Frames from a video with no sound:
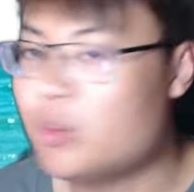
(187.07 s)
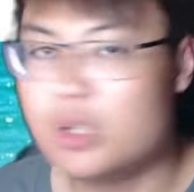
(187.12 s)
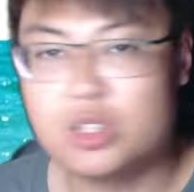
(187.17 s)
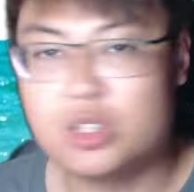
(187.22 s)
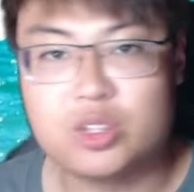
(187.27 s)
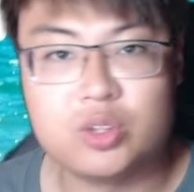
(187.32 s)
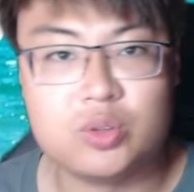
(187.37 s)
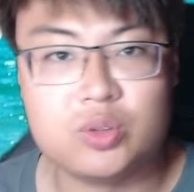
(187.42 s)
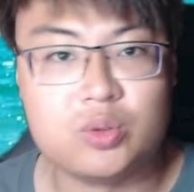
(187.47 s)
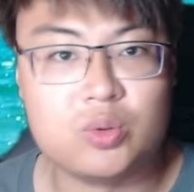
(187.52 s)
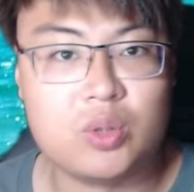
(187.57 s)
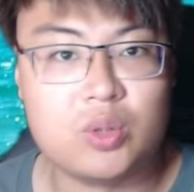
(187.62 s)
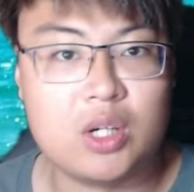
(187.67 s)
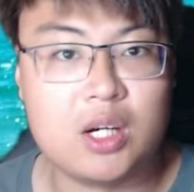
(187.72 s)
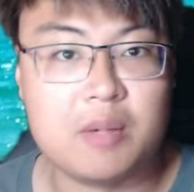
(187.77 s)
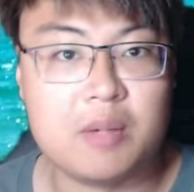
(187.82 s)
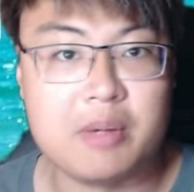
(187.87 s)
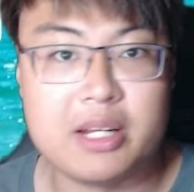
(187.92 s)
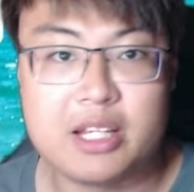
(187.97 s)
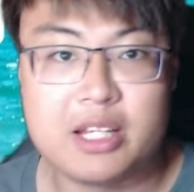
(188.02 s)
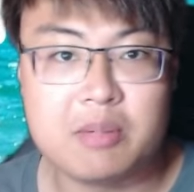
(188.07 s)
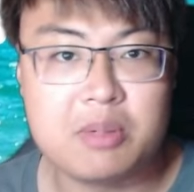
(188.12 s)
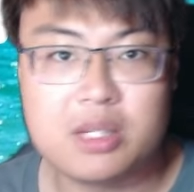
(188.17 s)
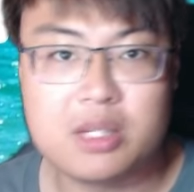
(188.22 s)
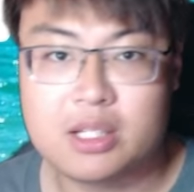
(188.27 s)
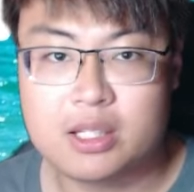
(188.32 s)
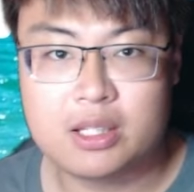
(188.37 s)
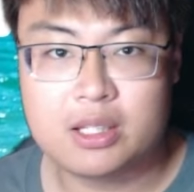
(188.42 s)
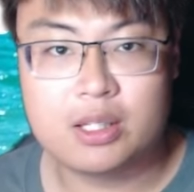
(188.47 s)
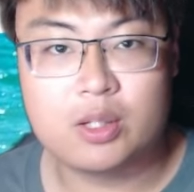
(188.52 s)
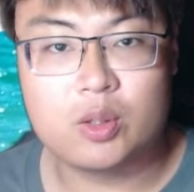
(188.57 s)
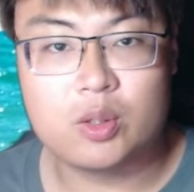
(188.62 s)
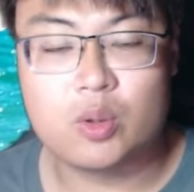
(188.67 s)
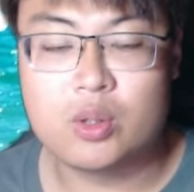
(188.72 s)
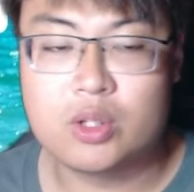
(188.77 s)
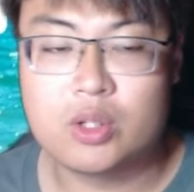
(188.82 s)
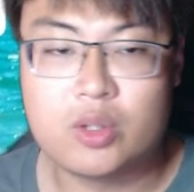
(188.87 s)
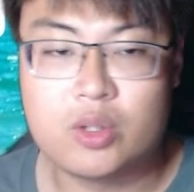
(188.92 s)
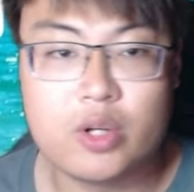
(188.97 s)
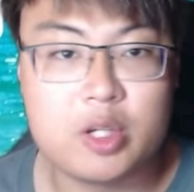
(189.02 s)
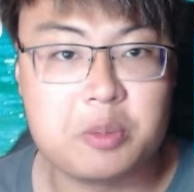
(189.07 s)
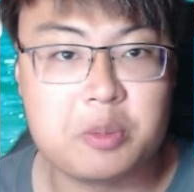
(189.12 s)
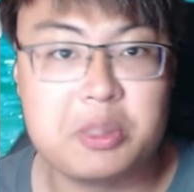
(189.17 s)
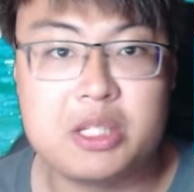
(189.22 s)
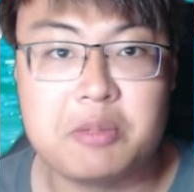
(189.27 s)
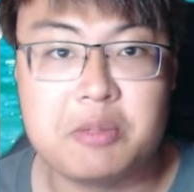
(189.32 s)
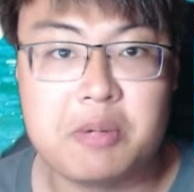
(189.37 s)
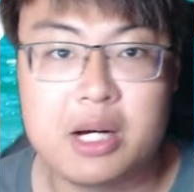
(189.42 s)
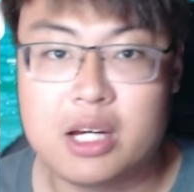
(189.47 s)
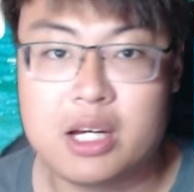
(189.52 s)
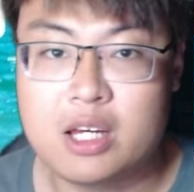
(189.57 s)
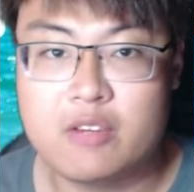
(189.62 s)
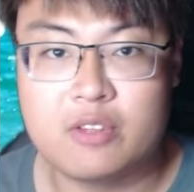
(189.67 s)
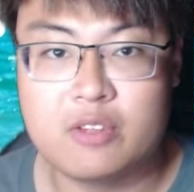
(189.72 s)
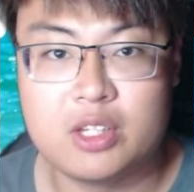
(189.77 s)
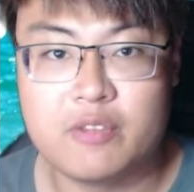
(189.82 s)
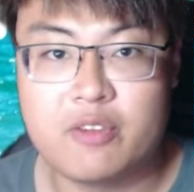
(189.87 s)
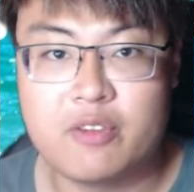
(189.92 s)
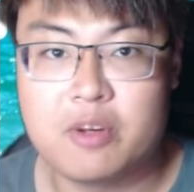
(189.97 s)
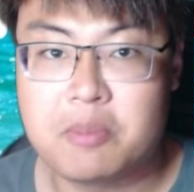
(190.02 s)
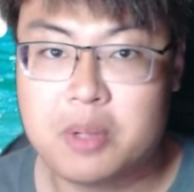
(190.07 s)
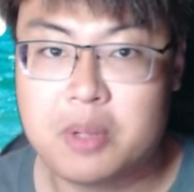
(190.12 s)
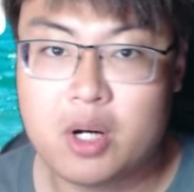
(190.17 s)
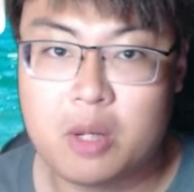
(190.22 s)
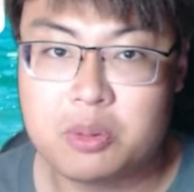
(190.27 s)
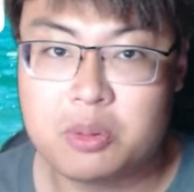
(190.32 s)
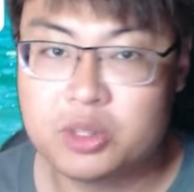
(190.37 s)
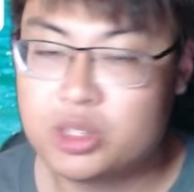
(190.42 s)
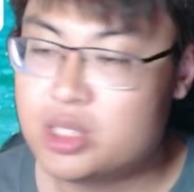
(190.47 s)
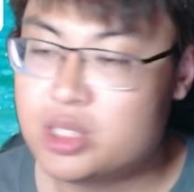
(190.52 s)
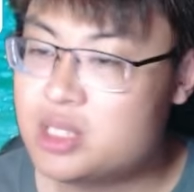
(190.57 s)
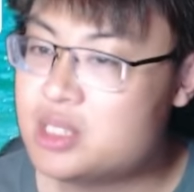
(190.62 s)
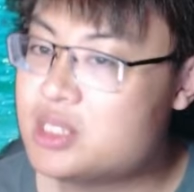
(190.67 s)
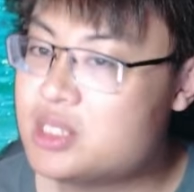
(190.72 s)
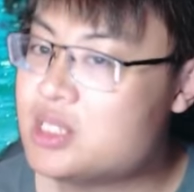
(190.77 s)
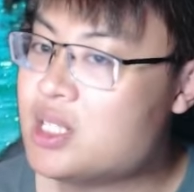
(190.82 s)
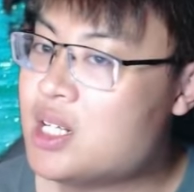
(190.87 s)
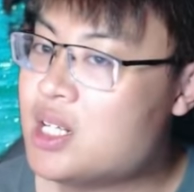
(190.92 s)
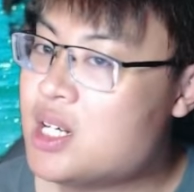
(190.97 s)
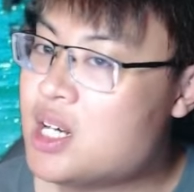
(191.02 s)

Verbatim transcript: once you enable USB debugging with developer options,